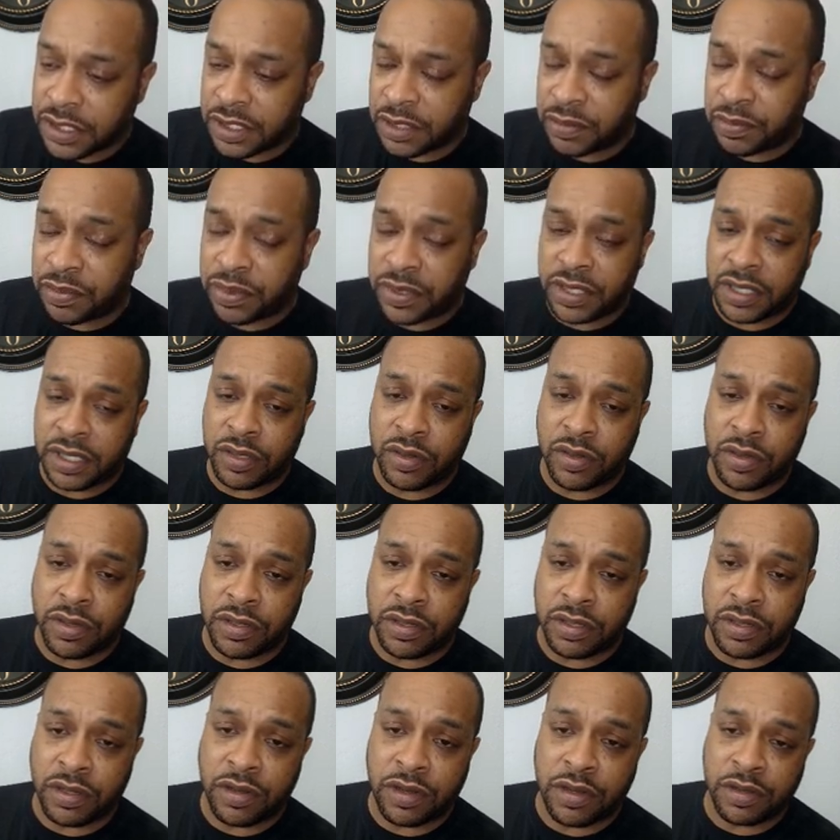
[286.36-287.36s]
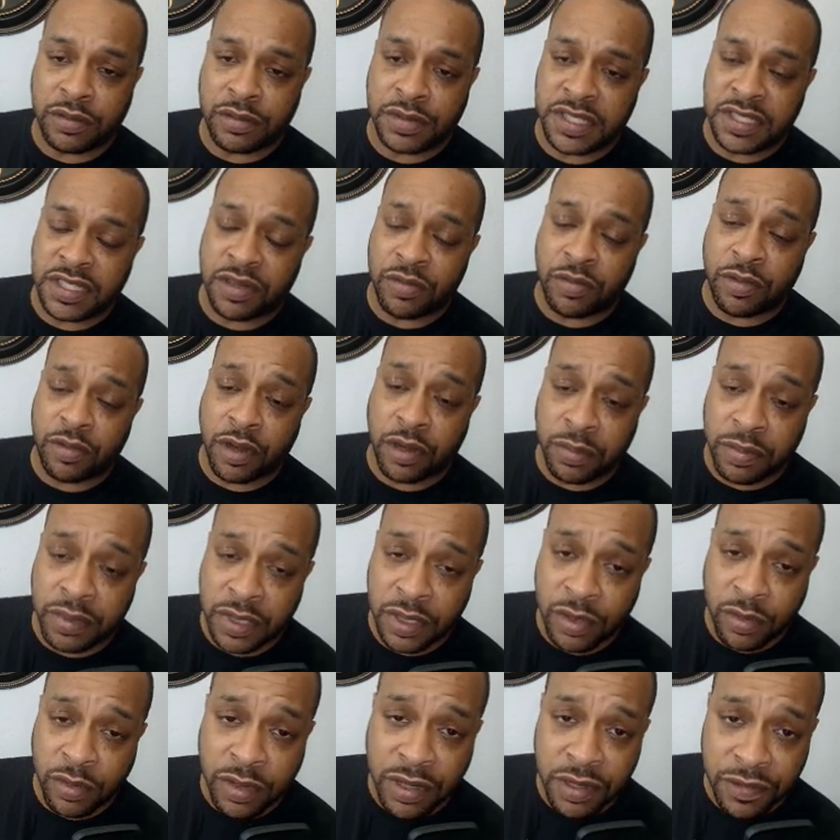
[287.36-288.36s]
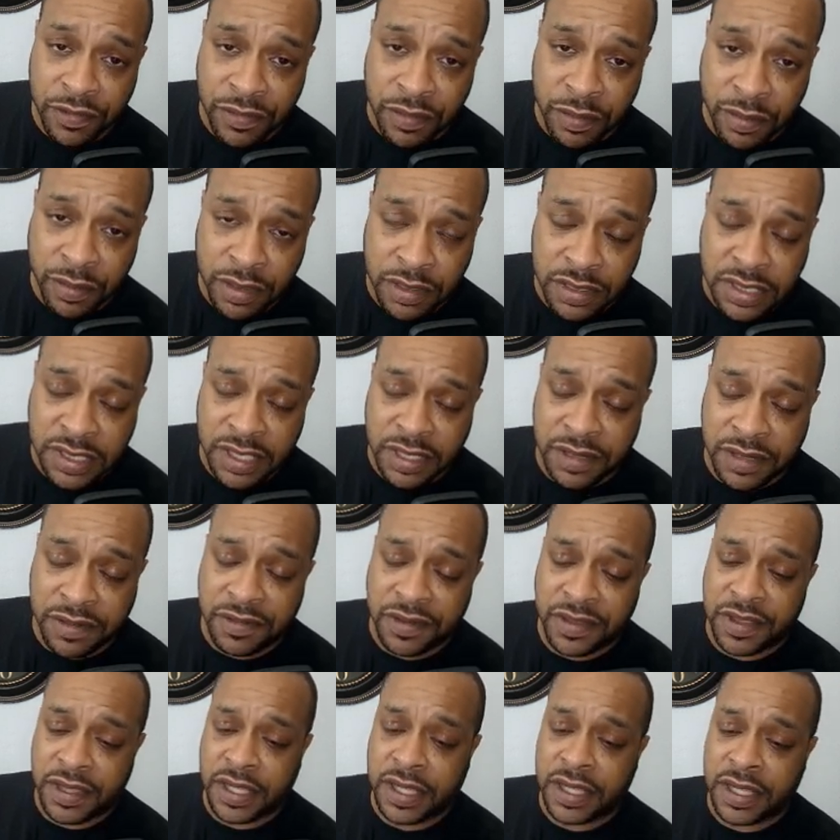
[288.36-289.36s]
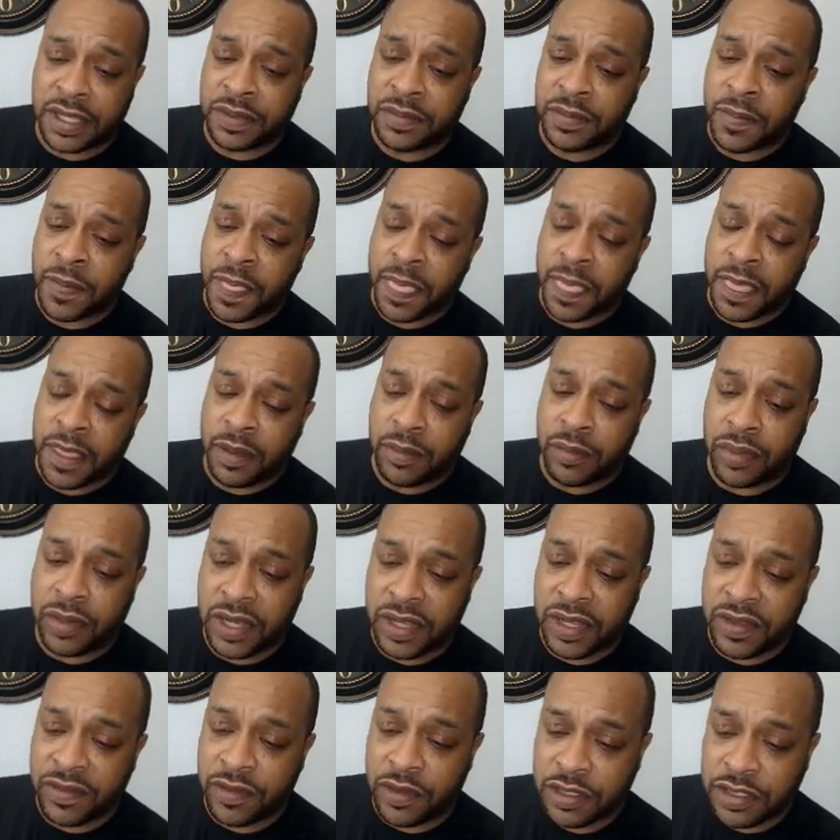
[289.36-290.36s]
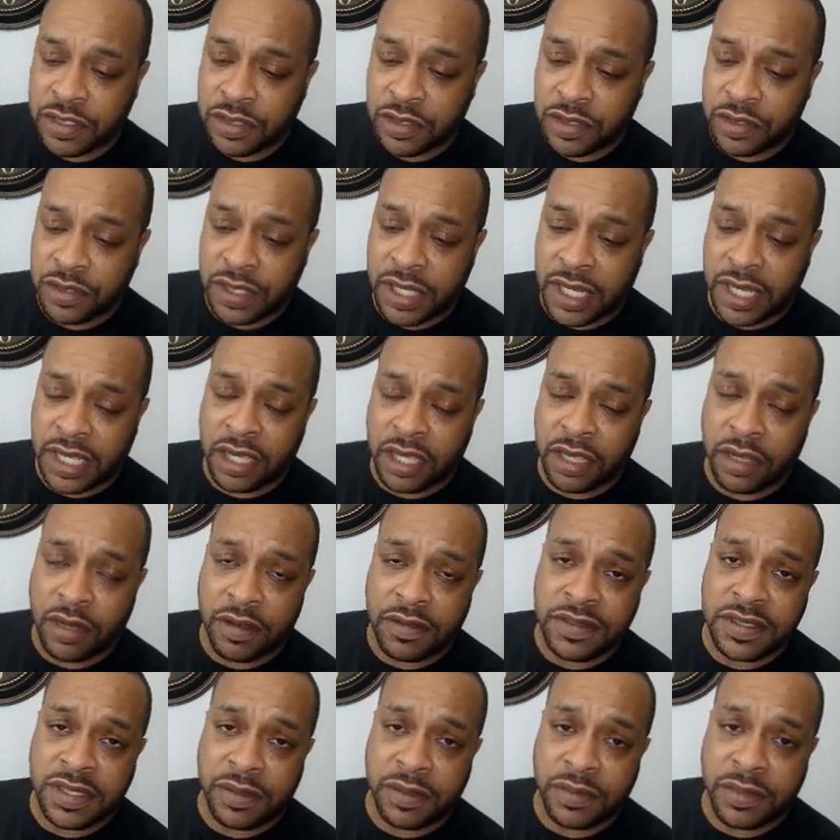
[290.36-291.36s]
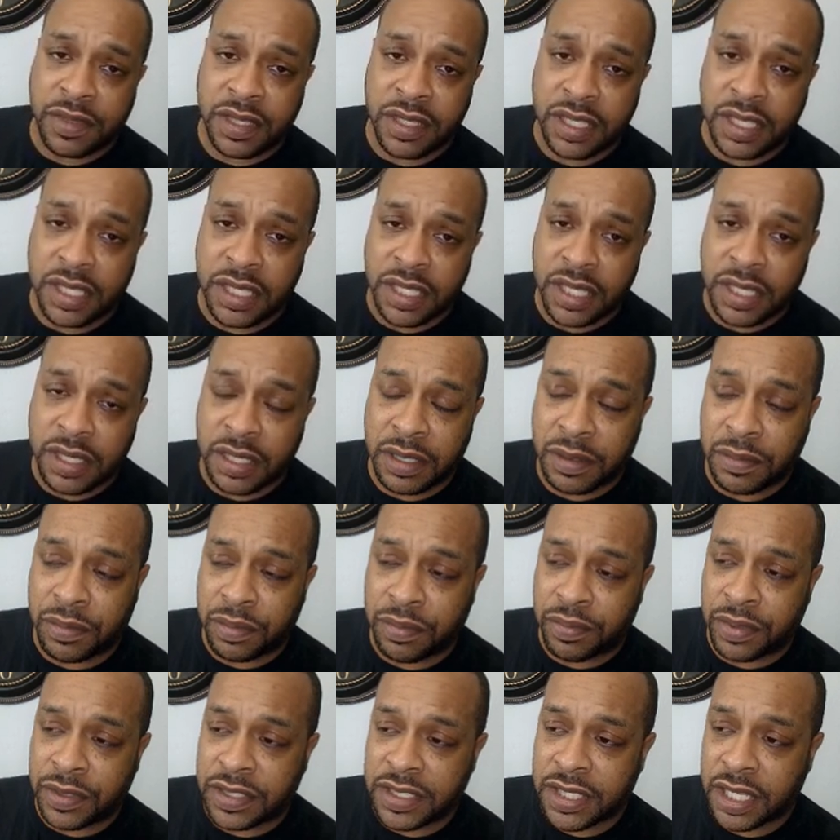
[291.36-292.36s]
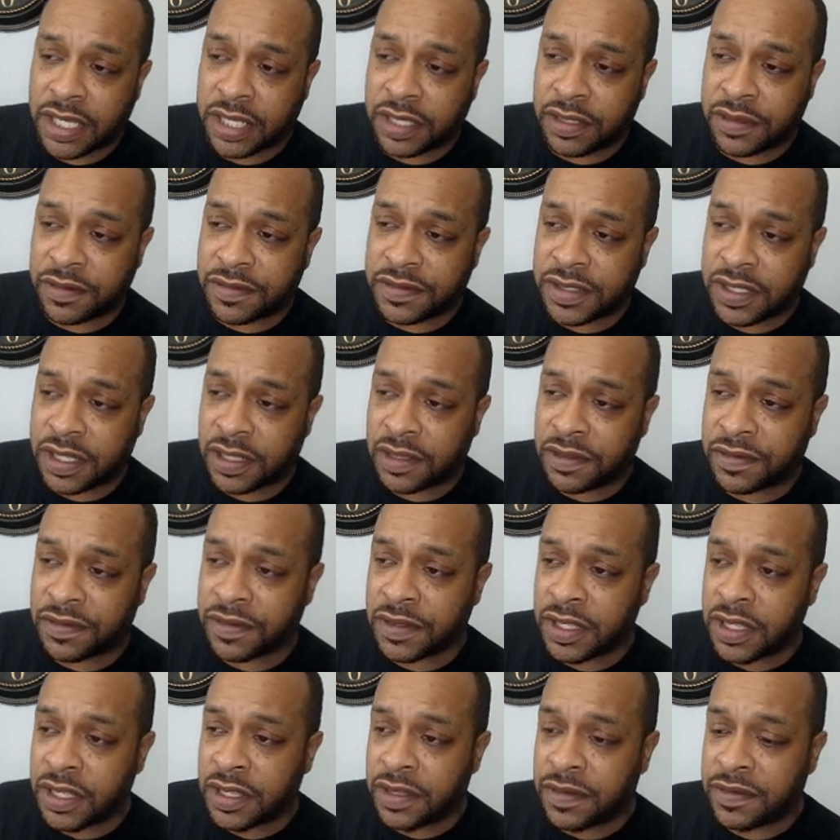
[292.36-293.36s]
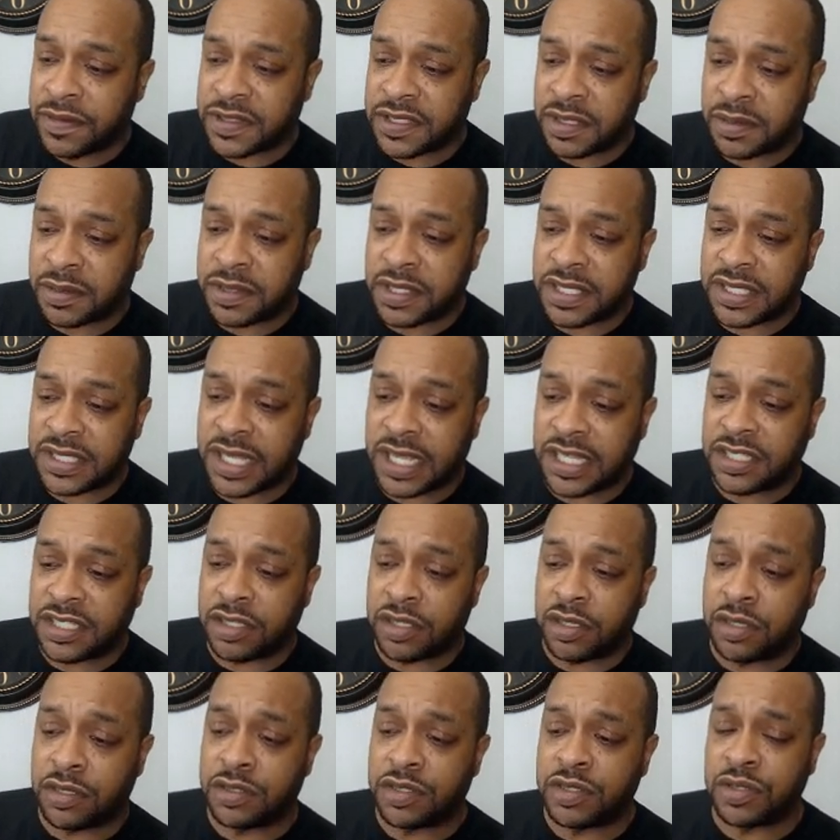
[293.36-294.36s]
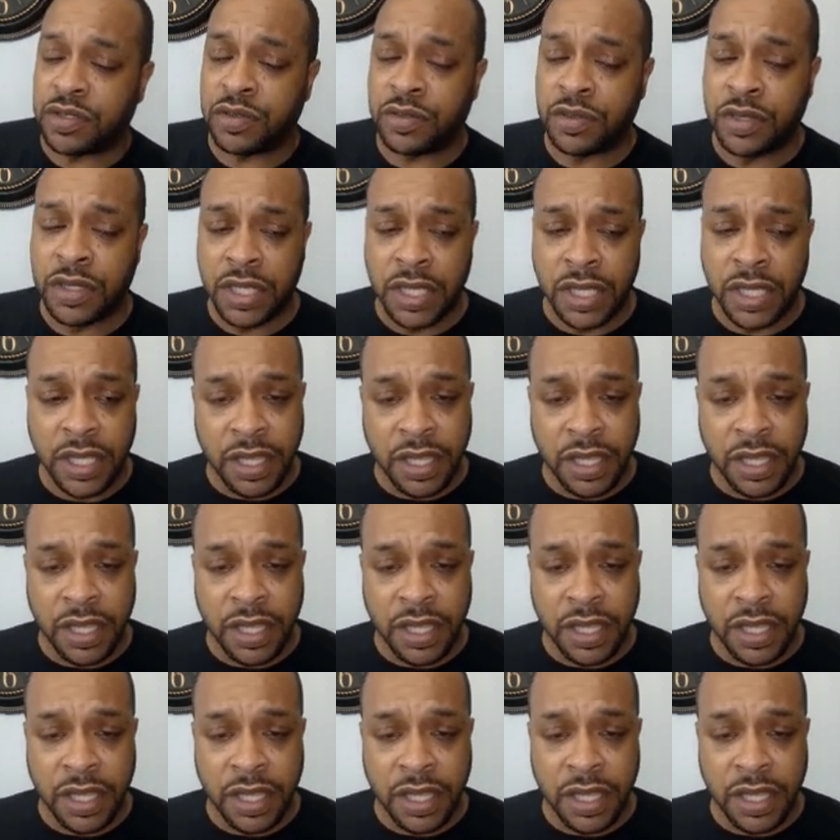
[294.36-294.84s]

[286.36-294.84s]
depending on, Chrome seemed to work pretty well for mostly everything. Brave also, you gotta cut off some of the protective stuff for some of the sites you go to.